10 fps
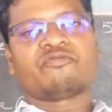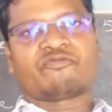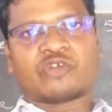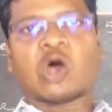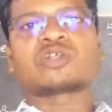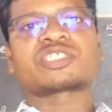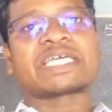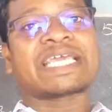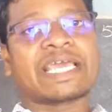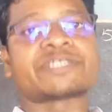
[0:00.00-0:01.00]

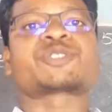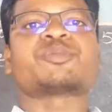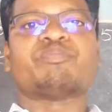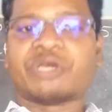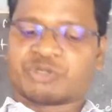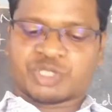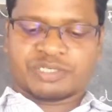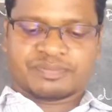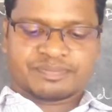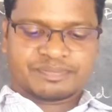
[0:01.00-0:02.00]
flaunting its beauty.